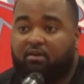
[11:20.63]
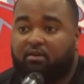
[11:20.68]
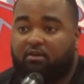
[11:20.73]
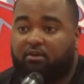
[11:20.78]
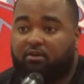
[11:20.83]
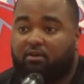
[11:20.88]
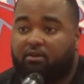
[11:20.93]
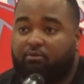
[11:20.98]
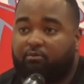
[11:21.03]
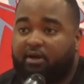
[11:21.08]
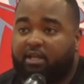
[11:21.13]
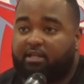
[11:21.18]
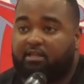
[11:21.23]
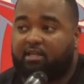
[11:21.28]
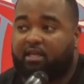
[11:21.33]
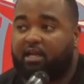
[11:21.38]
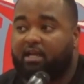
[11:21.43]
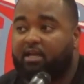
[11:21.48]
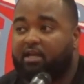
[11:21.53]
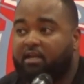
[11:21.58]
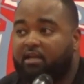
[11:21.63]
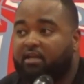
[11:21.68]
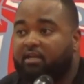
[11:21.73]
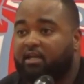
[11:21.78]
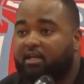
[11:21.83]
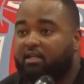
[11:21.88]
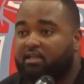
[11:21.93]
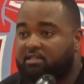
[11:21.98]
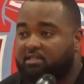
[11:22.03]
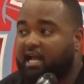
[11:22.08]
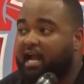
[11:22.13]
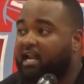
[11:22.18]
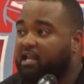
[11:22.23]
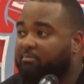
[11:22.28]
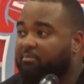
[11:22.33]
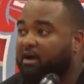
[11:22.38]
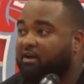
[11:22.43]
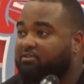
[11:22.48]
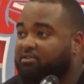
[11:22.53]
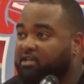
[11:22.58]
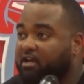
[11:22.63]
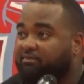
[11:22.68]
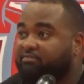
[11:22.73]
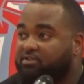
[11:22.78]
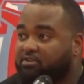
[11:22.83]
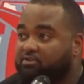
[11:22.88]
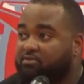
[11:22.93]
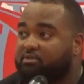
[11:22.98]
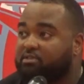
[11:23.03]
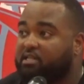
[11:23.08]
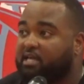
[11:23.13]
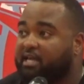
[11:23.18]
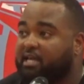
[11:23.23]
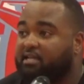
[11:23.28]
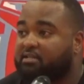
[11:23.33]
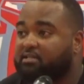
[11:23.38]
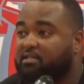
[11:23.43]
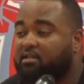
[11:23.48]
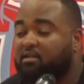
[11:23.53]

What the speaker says: You know, the way that they get excited about Tough Tuesdays.